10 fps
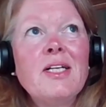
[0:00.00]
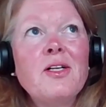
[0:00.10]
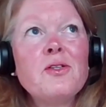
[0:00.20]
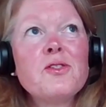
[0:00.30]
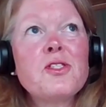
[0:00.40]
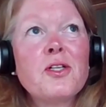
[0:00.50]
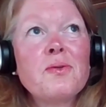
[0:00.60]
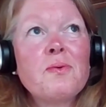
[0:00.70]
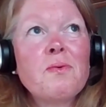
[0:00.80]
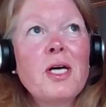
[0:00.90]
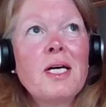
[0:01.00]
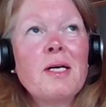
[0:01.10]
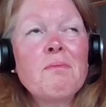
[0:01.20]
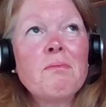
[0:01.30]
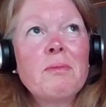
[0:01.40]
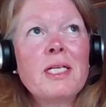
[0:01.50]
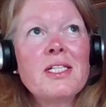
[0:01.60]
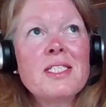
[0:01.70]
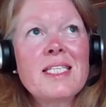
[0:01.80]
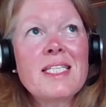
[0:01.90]
also
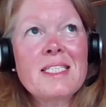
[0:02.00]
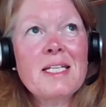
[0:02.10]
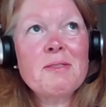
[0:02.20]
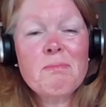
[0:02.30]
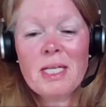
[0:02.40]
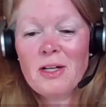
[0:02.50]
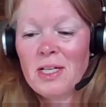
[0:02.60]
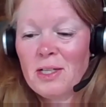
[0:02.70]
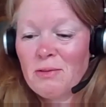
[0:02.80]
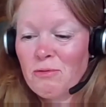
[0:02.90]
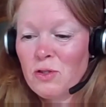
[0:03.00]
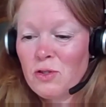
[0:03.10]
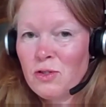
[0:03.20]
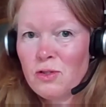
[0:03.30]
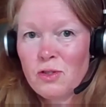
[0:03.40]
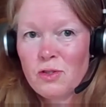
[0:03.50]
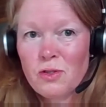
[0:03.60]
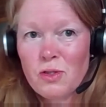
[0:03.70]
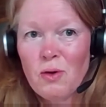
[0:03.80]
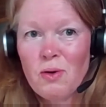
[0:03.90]
because this has been going on for
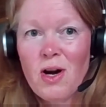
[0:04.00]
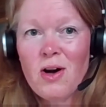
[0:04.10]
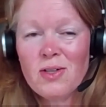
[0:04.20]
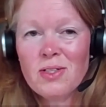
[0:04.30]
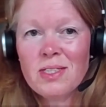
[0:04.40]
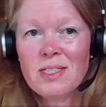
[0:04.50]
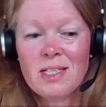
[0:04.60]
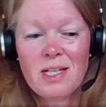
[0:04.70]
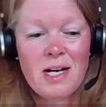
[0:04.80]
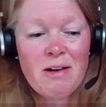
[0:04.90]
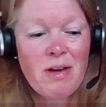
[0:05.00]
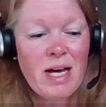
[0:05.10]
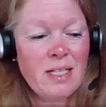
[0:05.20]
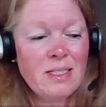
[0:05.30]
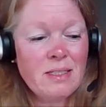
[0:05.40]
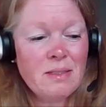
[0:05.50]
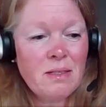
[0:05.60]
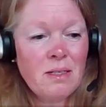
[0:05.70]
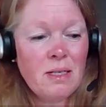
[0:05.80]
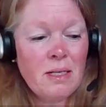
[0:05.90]
so long, I've had
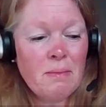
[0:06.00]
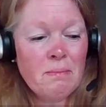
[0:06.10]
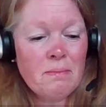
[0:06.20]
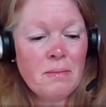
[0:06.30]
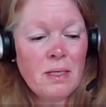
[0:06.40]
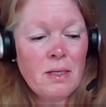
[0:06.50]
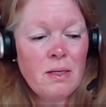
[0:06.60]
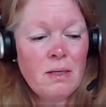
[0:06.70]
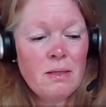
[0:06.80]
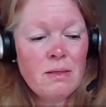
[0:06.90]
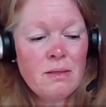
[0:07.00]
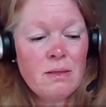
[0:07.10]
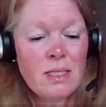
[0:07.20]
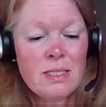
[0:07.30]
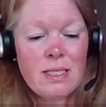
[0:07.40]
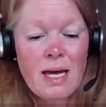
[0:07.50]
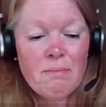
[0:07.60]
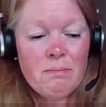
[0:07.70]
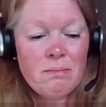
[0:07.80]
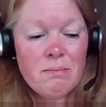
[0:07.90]
the same